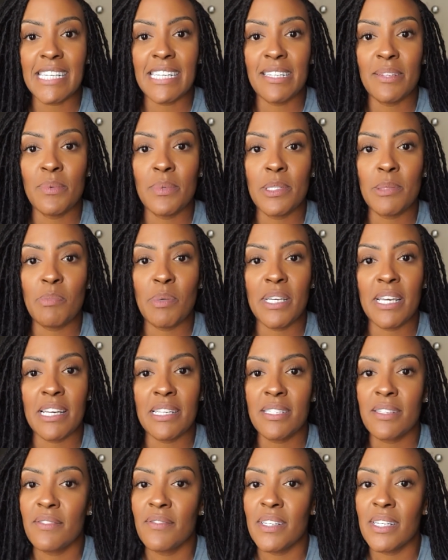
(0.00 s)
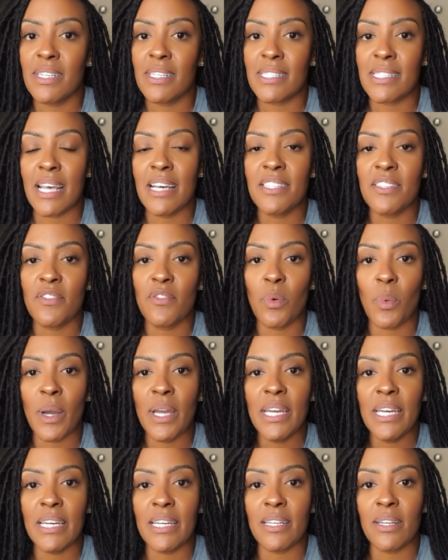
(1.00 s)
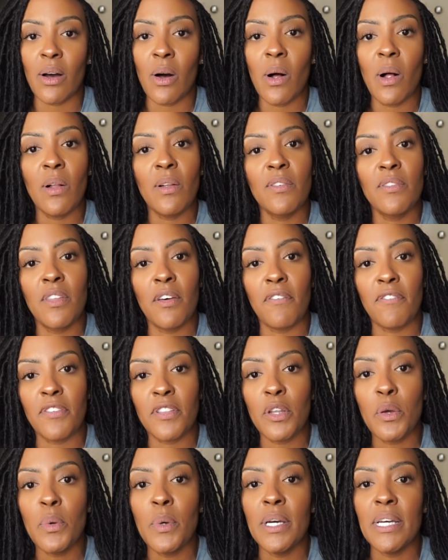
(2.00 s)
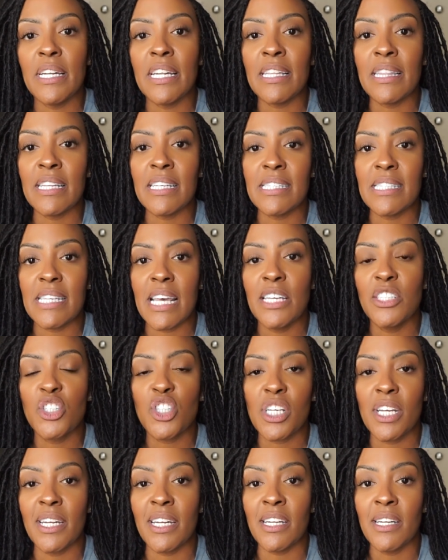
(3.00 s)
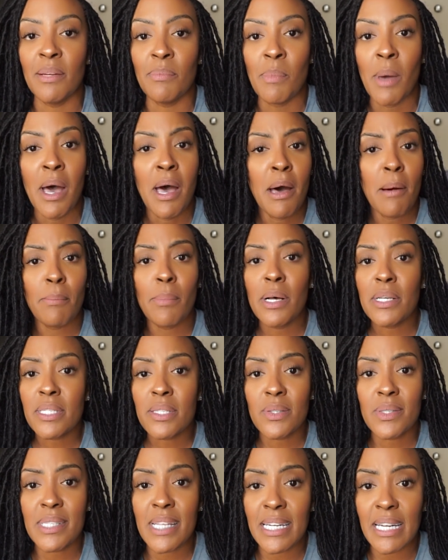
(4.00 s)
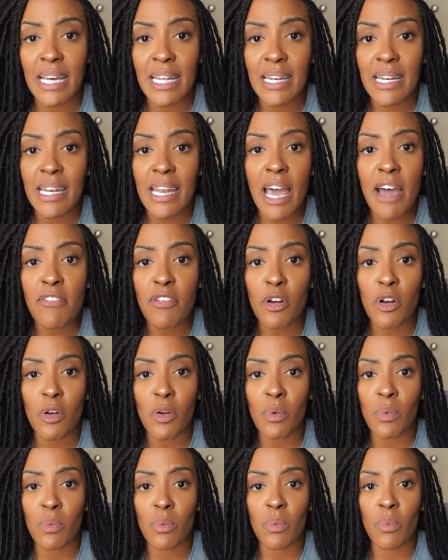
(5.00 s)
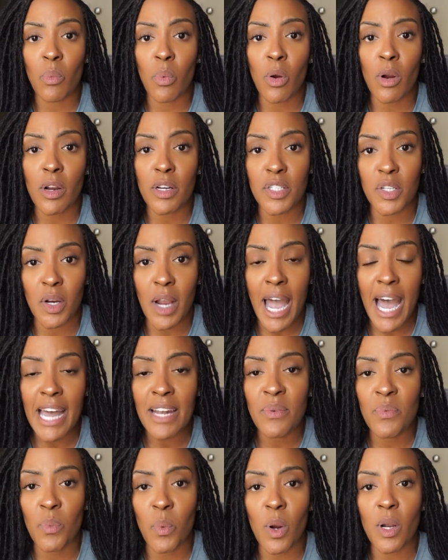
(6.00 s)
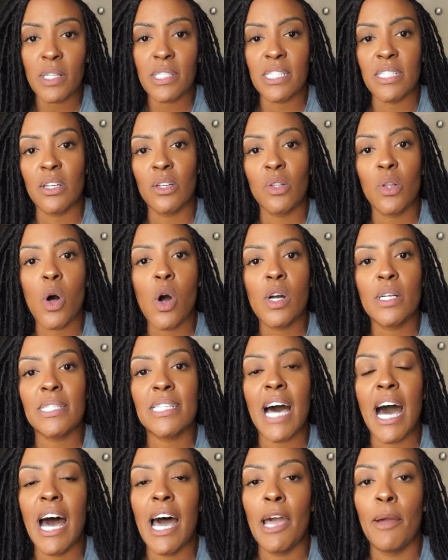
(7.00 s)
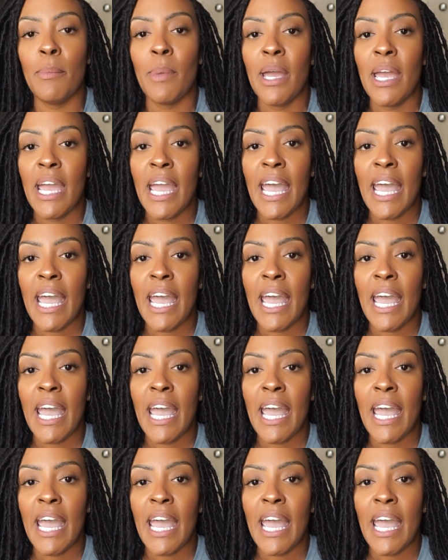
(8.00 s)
and it was because of the excessive weight and all of the fluid and the tension and muscles that had never worked or hadn't worked in a long time.